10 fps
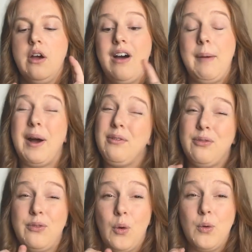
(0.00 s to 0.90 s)

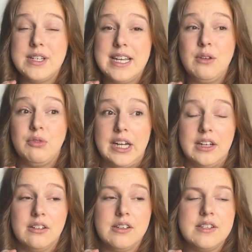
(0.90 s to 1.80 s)
about 40
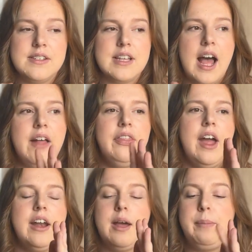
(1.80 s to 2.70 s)
reels, and
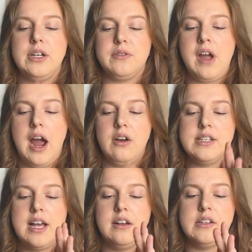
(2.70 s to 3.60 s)
then a bunch of
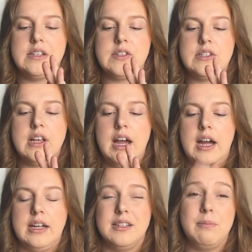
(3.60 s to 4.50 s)
carousels
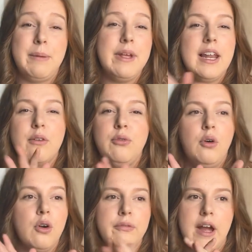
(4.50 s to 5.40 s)
and maybe like
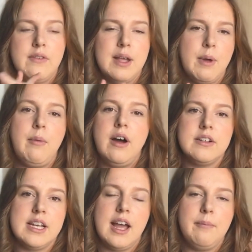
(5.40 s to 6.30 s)
4 or 5 email
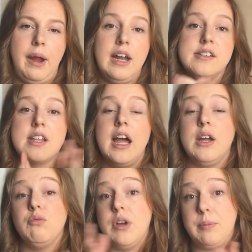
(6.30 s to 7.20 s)
marketing campaigns that I
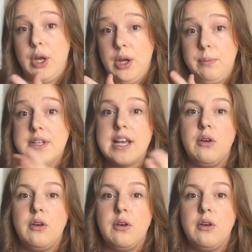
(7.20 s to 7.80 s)
can repurpose out